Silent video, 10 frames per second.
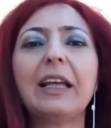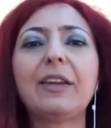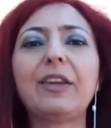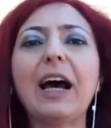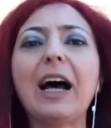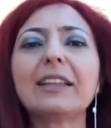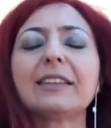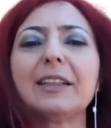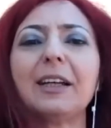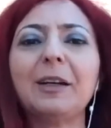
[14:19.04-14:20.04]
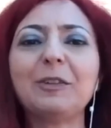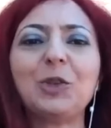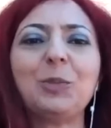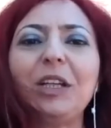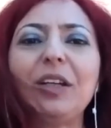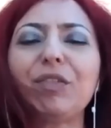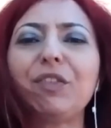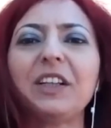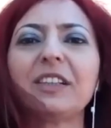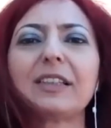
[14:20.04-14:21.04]
that, to me,
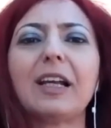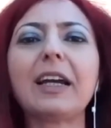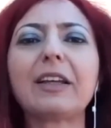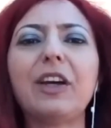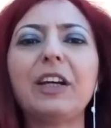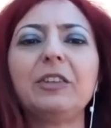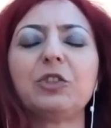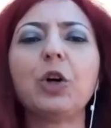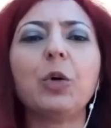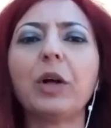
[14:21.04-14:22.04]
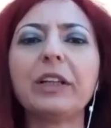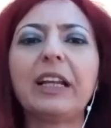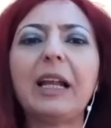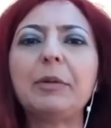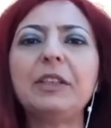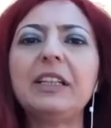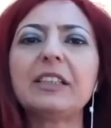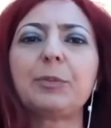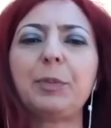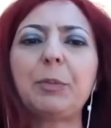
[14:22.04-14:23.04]
feels like they don't want the
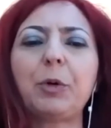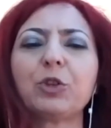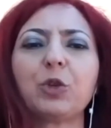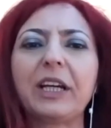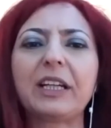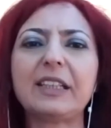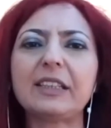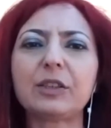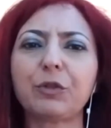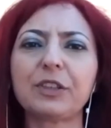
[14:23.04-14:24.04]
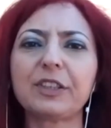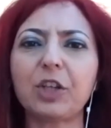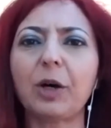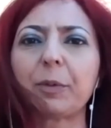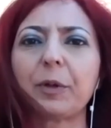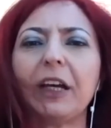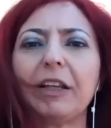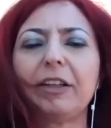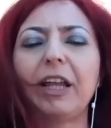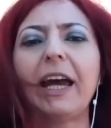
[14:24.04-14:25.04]
Lebanese people to exist full stop.
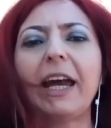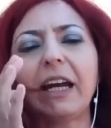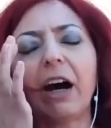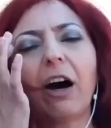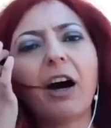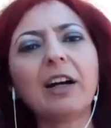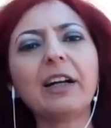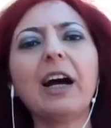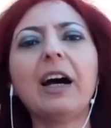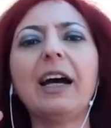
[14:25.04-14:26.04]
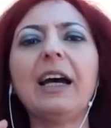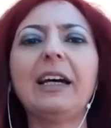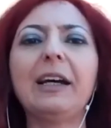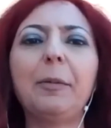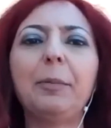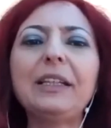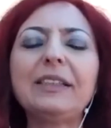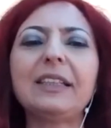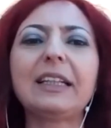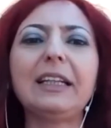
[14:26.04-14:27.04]
They are
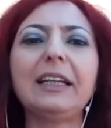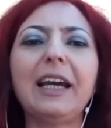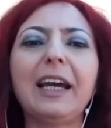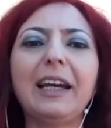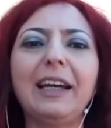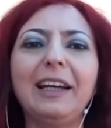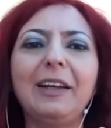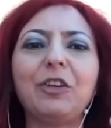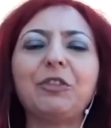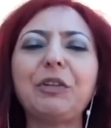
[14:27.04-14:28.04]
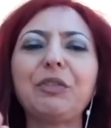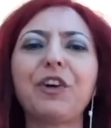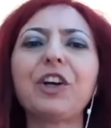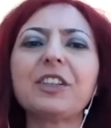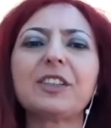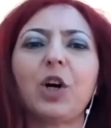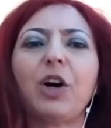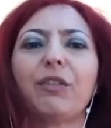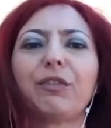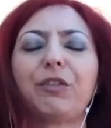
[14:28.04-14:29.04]
basically the reverse
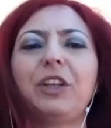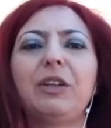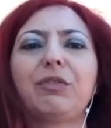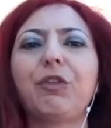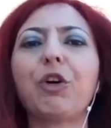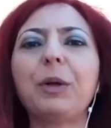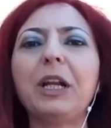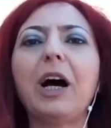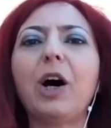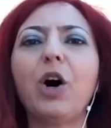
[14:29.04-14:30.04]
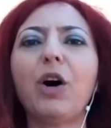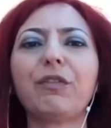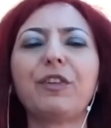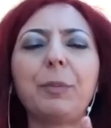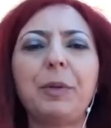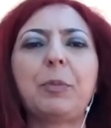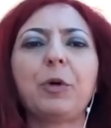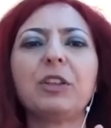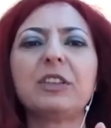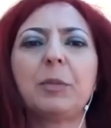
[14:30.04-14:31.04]
of the formula of the
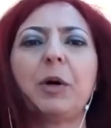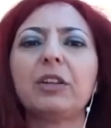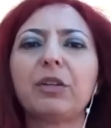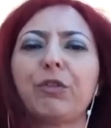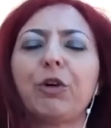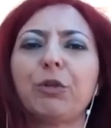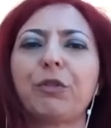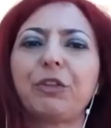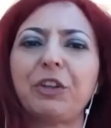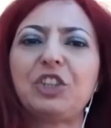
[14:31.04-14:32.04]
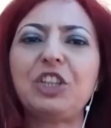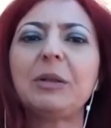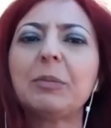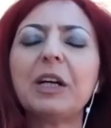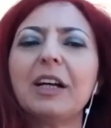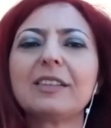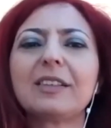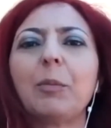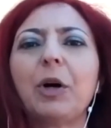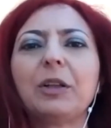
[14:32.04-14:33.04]
people demand the fall of the regime.
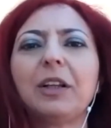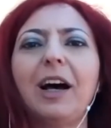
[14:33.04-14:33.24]
Someone